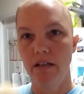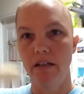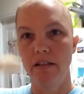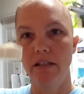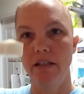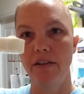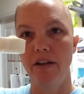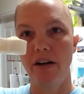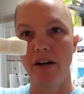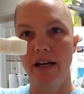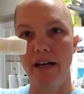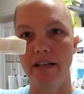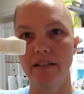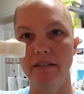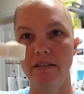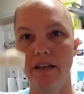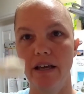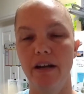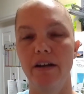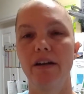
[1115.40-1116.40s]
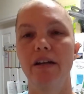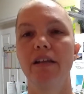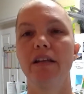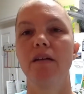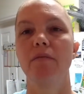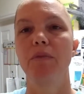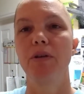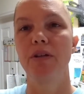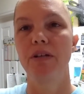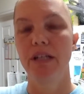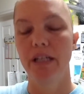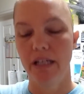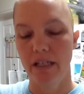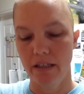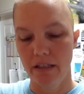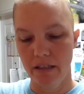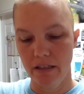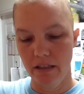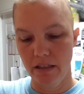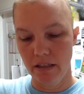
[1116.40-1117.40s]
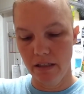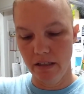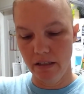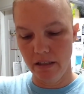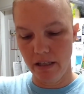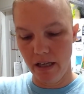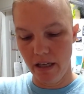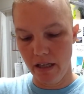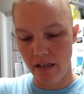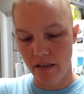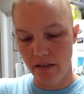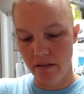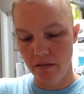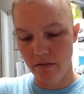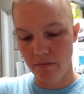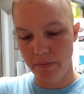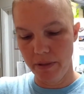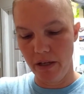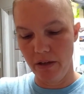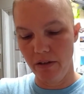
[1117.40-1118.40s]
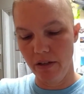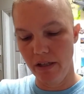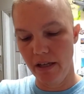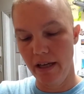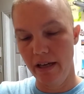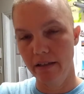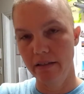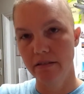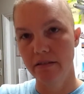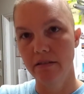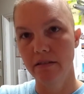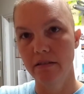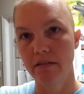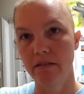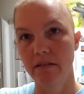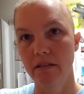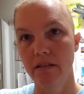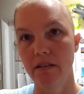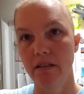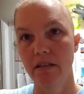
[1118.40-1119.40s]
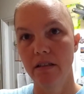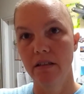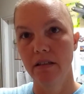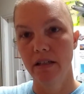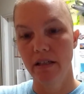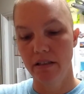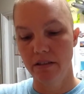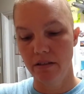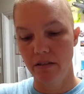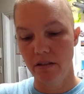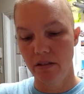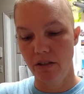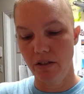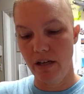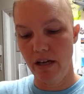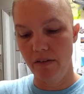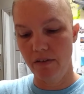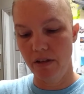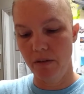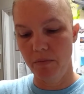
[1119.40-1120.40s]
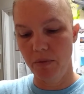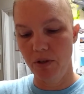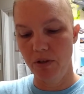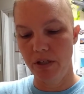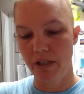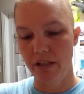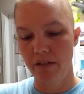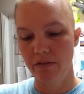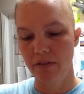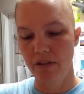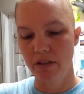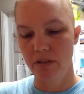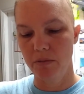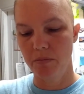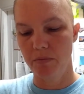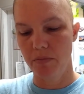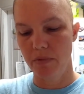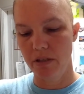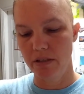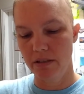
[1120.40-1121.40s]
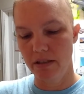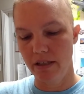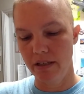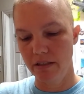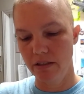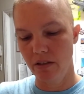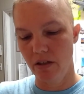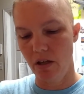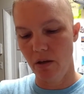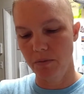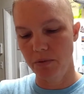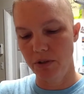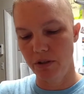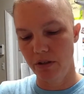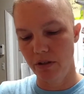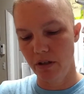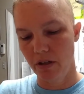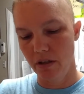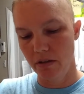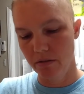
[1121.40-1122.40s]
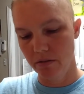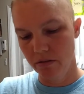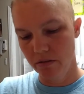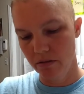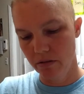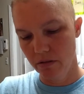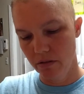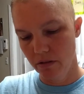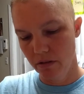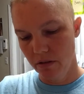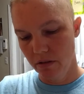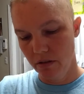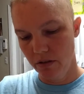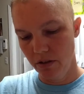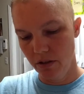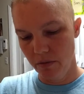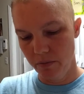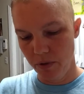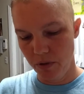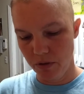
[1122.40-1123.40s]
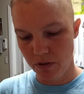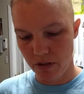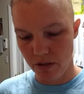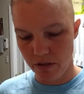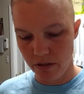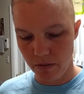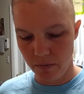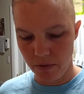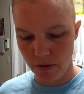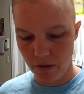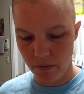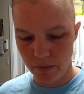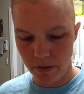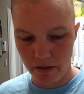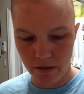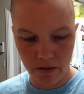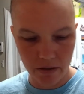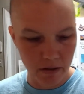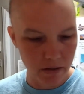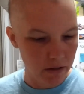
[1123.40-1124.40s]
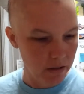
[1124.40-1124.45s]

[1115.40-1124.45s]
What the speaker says: and then their eggs carry the immunity, and they powder the eggs. And so then you have the immunity of these things, so it helps your immune system a little bit.